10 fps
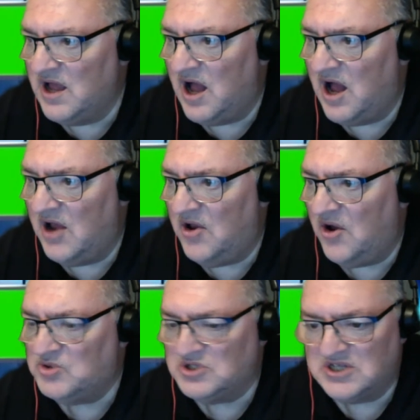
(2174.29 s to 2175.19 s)
and I will
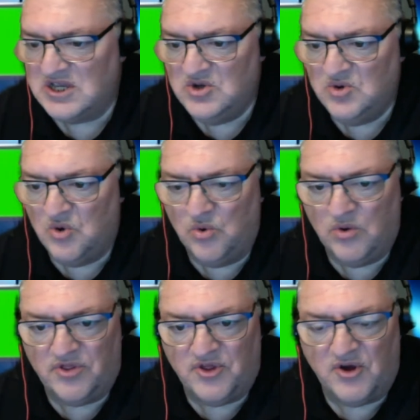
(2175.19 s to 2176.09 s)
see you all on
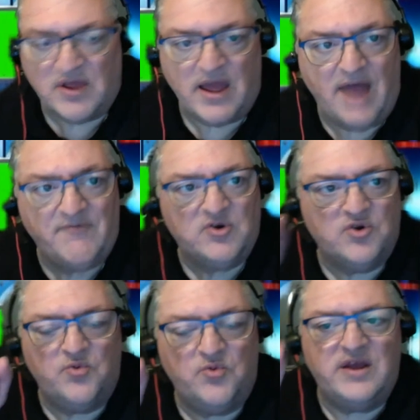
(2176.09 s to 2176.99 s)
Thursday. Have a good
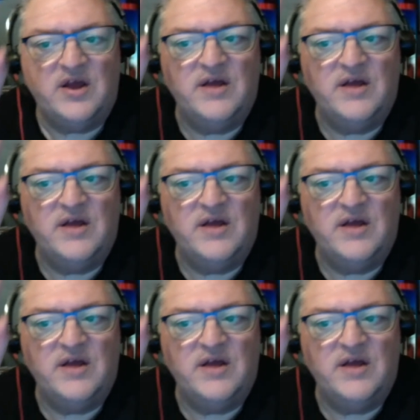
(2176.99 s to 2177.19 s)
week.